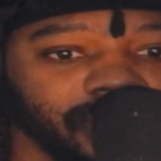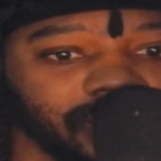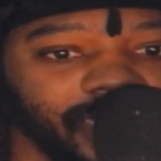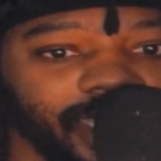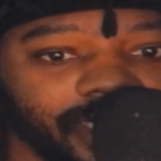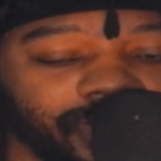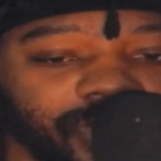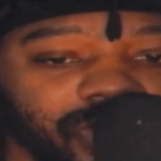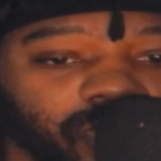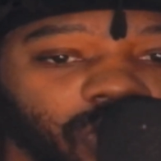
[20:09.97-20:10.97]
Then
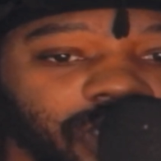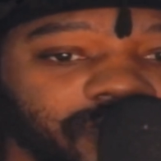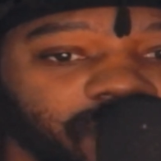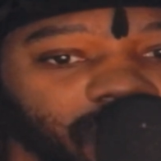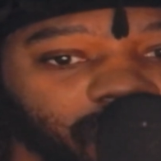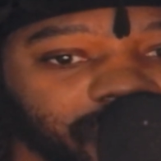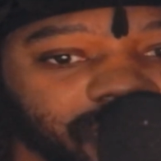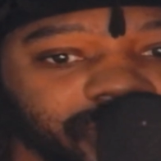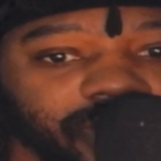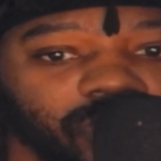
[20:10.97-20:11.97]
when you walk forward,
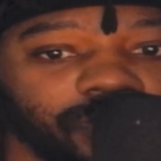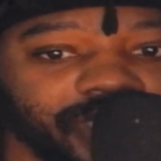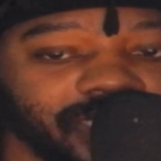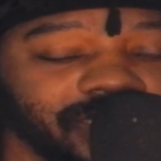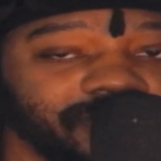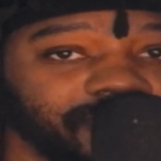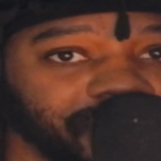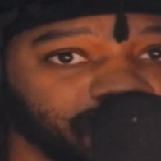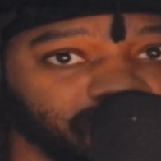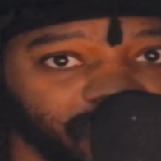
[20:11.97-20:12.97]
the slope needs to
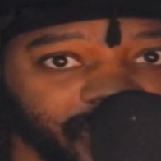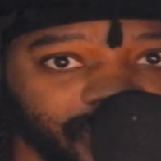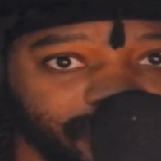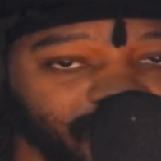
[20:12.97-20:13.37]
feel right.